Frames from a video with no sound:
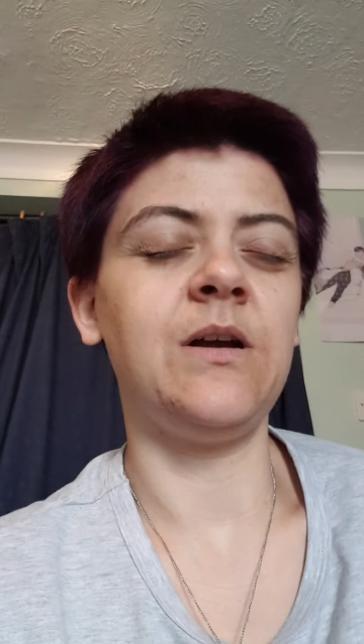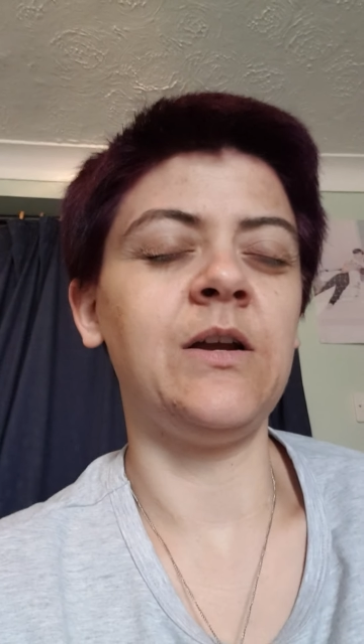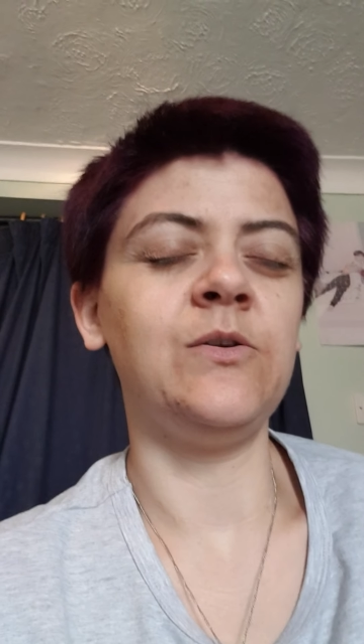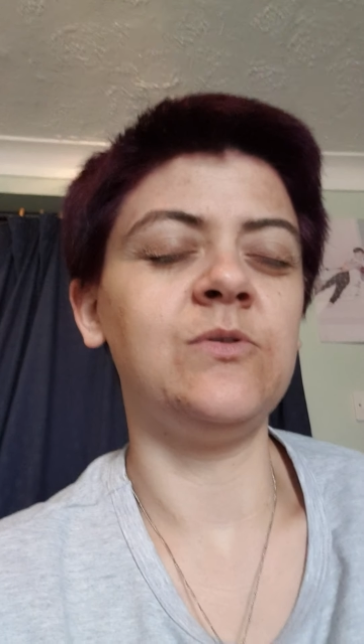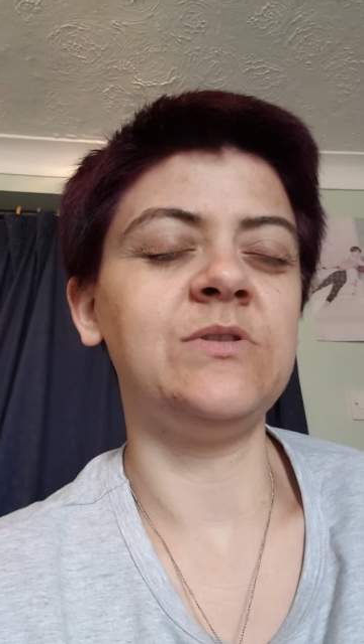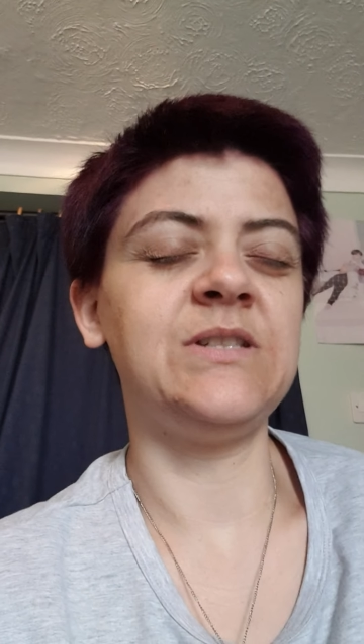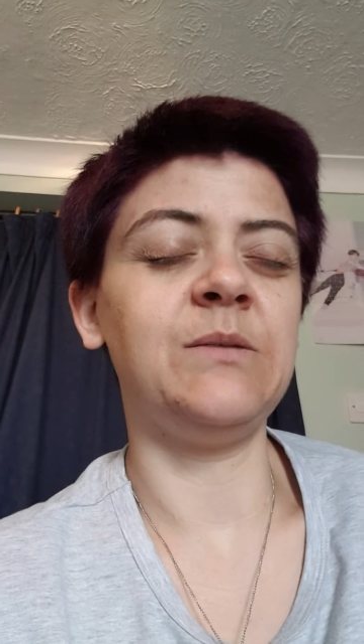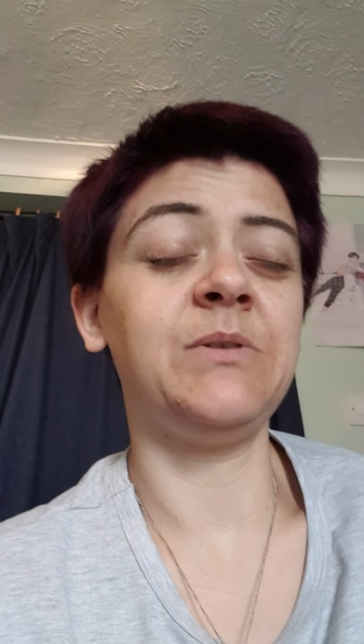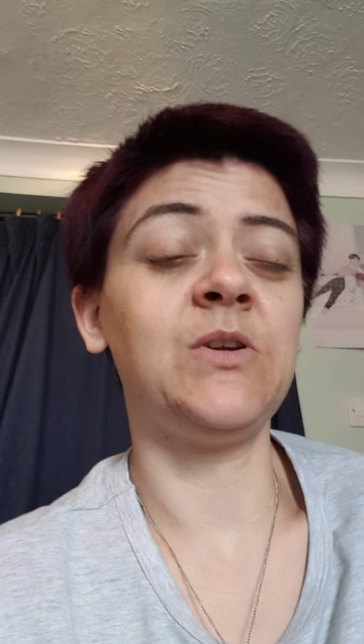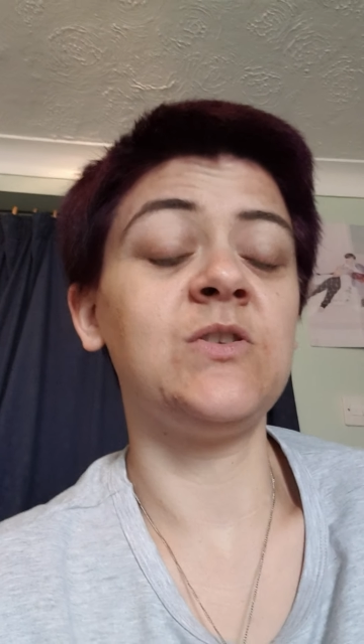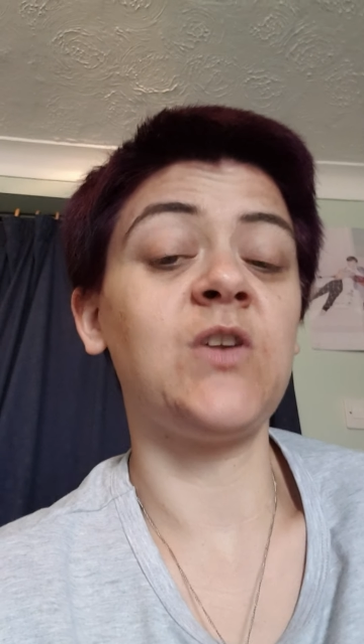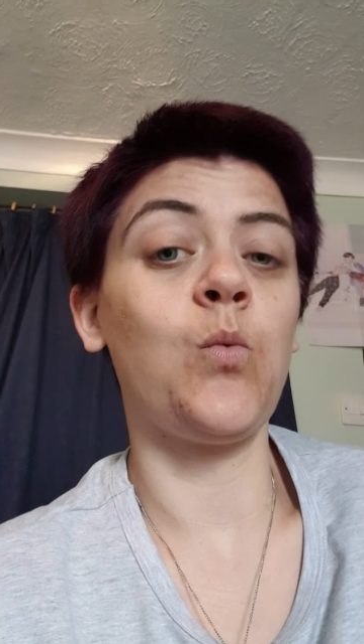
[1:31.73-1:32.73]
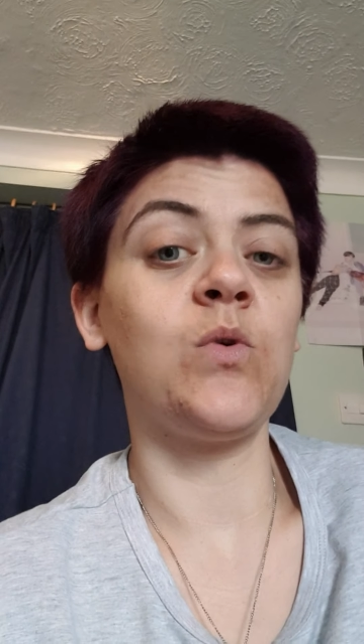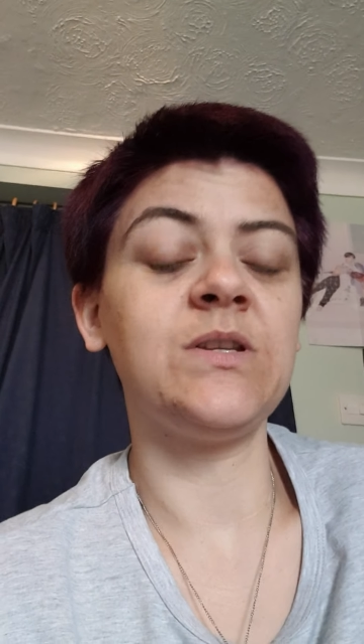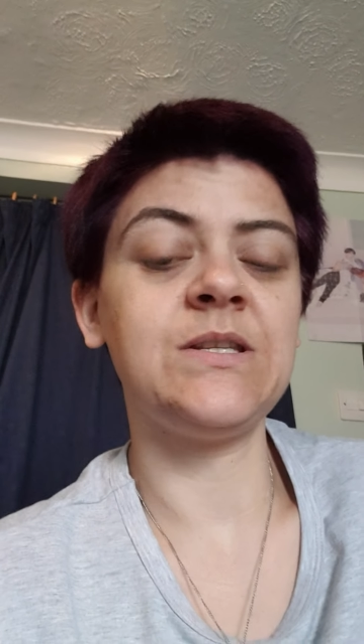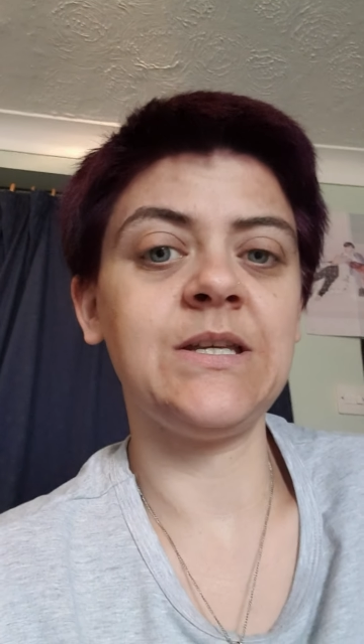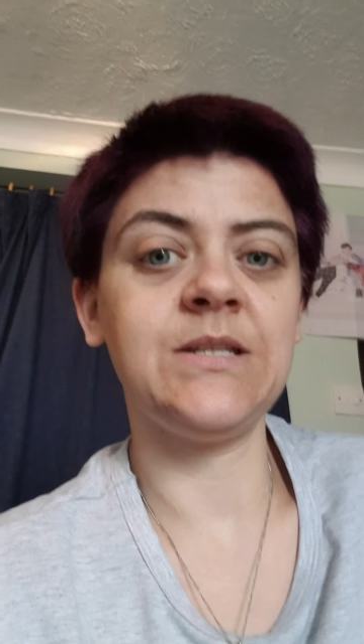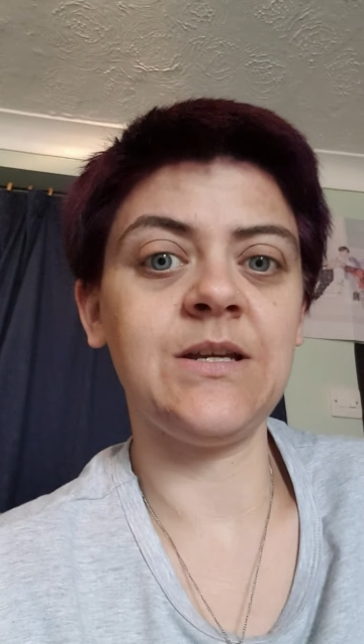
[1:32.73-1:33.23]
I ordered it because I
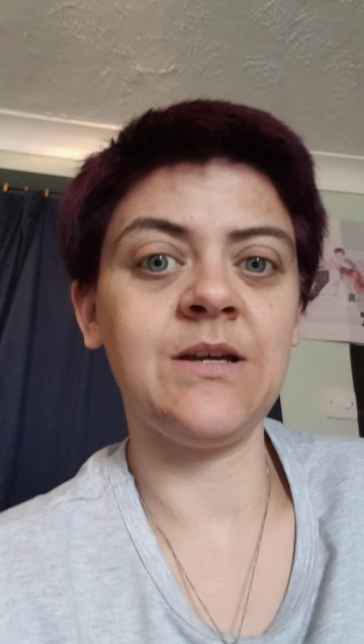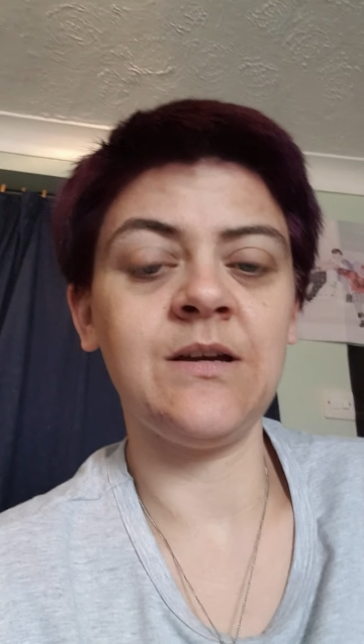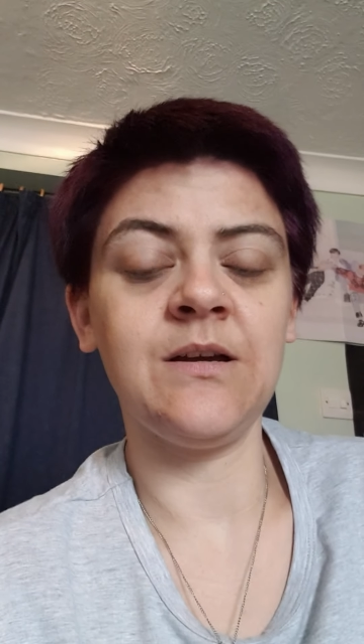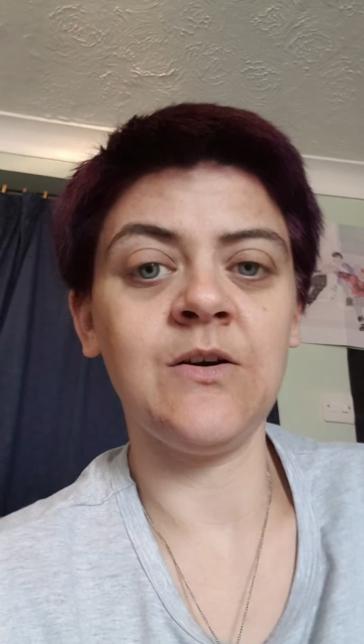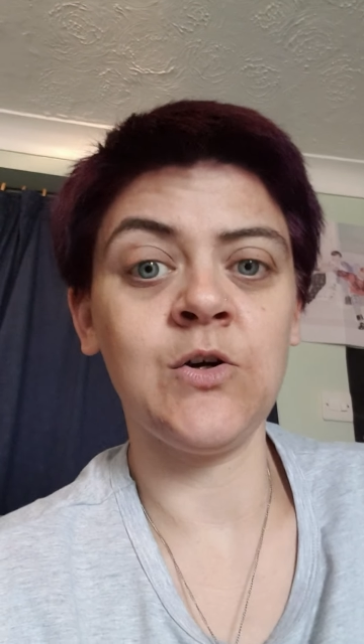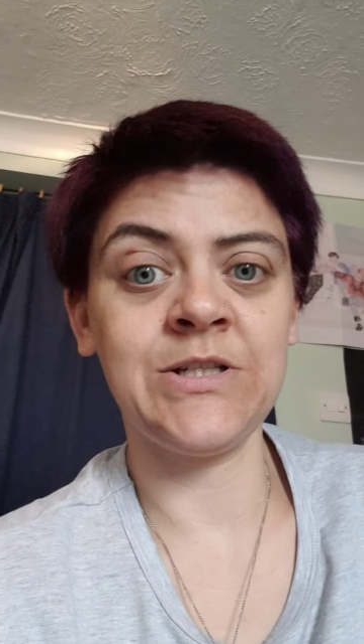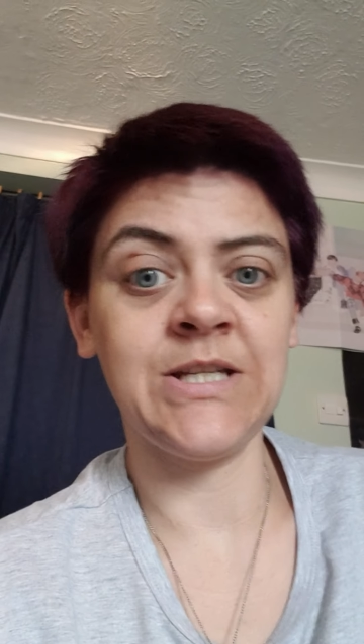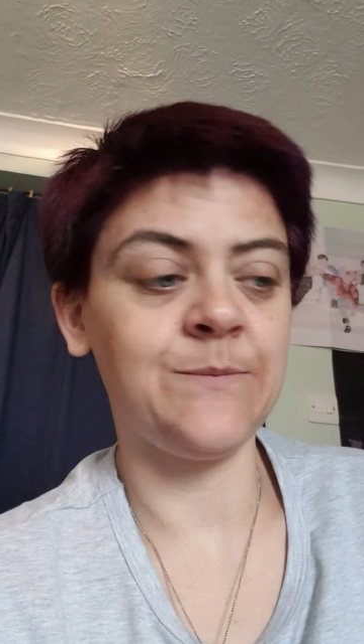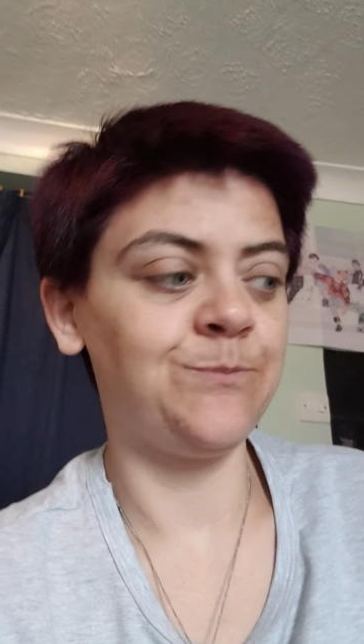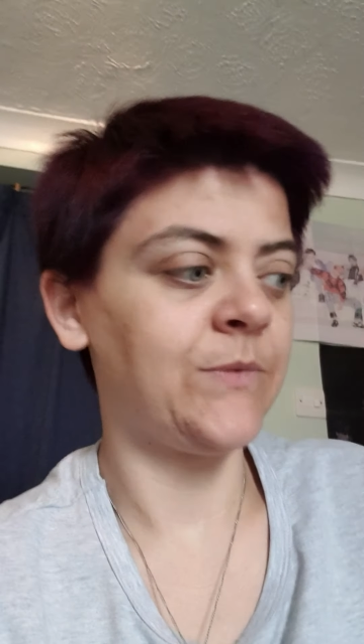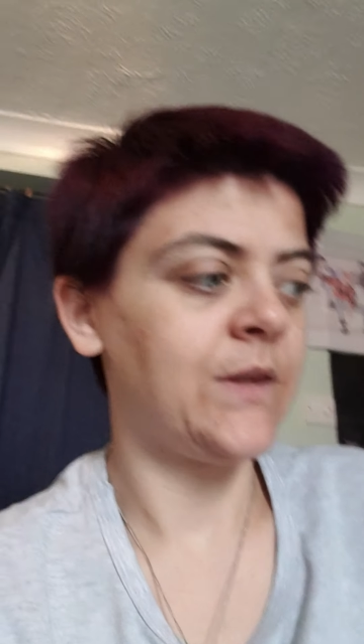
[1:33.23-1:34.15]
wanted a hoodie.